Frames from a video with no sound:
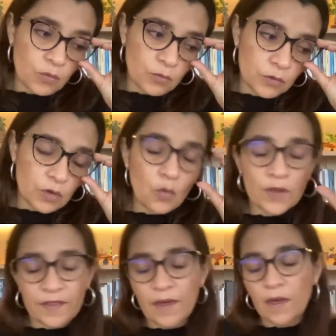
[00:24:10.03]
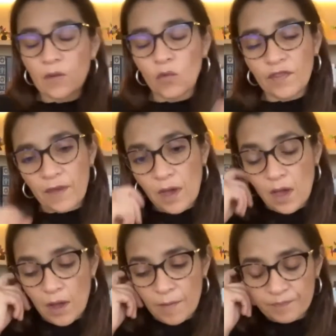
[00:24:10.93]
you know, with
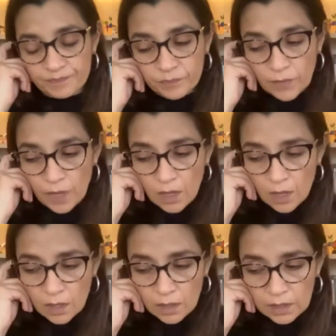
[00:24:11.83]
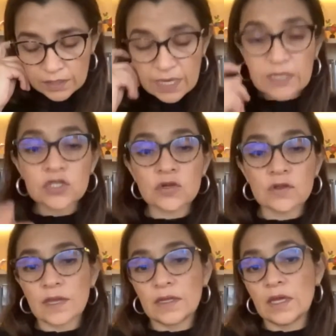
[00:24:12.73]
the
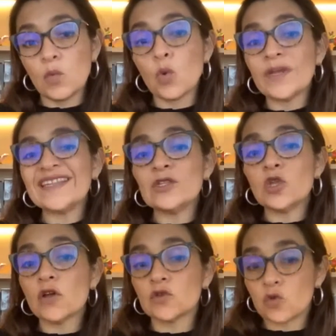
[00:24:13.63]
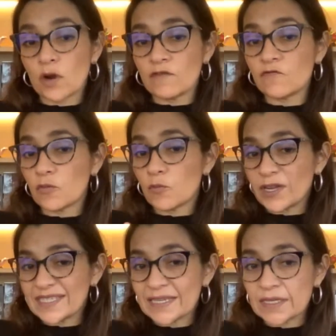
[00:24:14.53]
intention that he would not run for
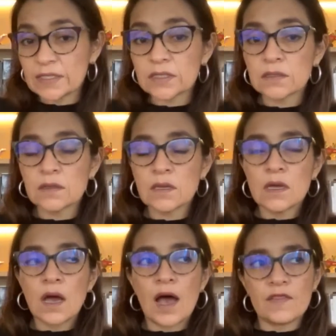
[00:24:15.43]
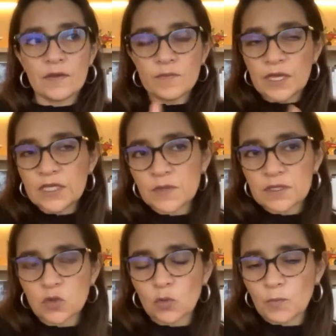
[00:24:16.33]
president, and the
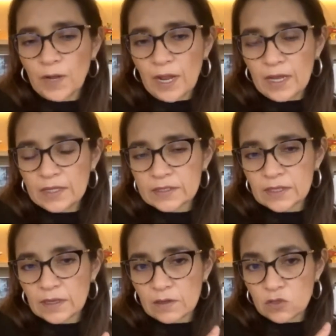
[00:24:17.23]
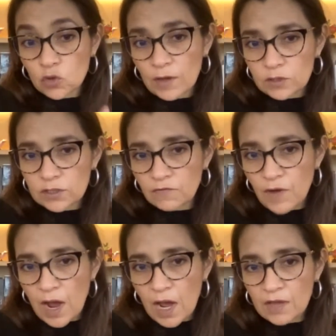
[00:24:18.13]
impeachment took place in
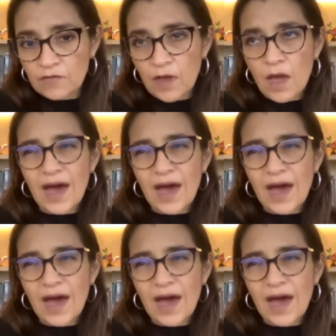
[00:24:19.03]
2005.